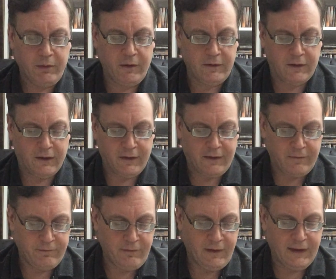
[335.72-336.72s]
Prologue.
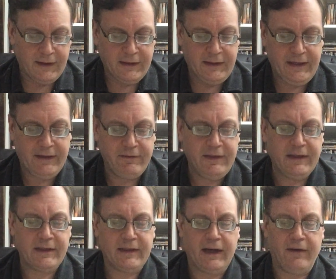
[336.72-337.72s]
Giving
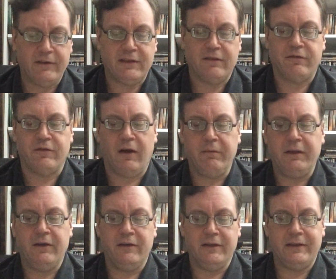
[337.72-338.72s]
an account of Robin
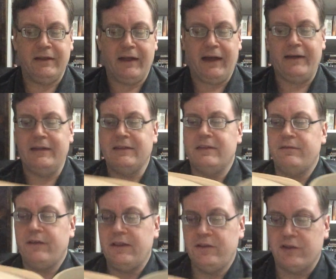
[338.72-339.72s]
Hood and his
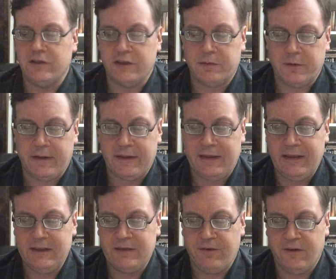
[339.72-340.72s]
adventures with the
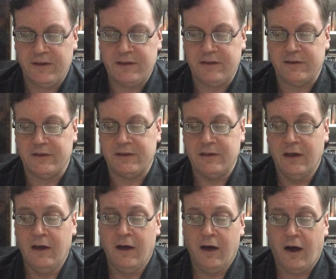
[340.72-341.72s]
king's foresters,
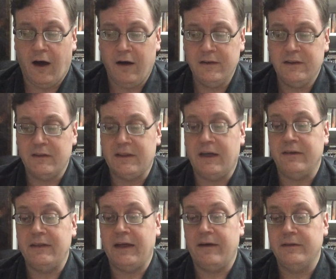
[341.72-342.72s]
also
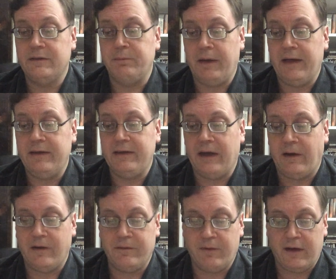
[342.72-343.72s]
telling how his band
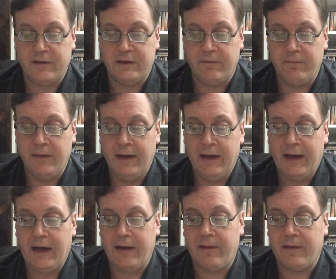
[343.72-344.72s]
gathered about him,
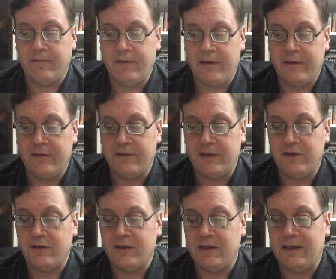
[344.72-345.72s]
and of the merry
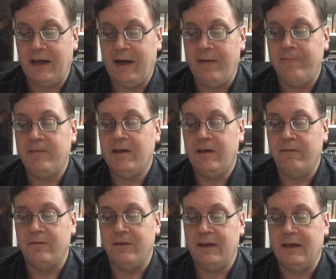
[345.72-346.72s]
adventure that gained
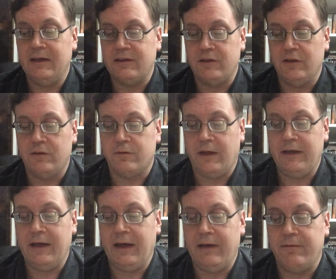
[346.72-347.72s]
him his good
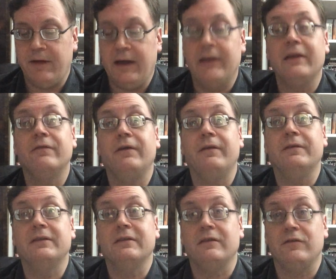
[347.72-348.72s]
right-hand man, the
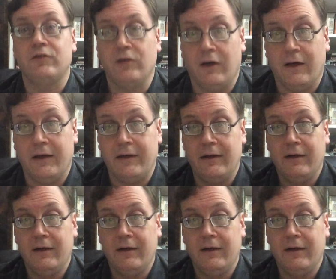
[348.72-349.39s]
famous Little John.